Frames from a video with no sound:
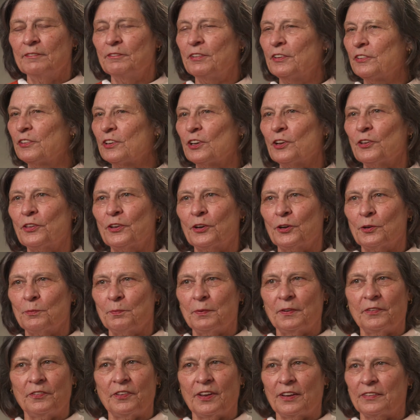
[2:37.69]
physical
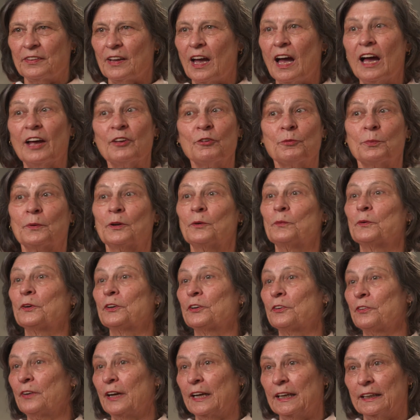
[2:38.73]
therapists at the hospital
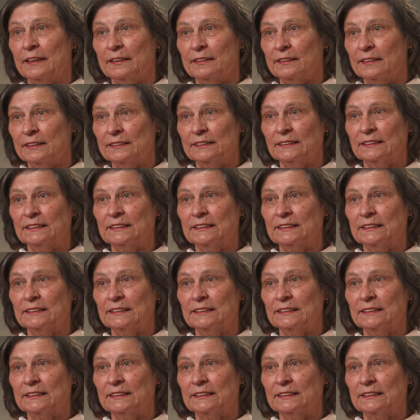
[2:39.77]
were great.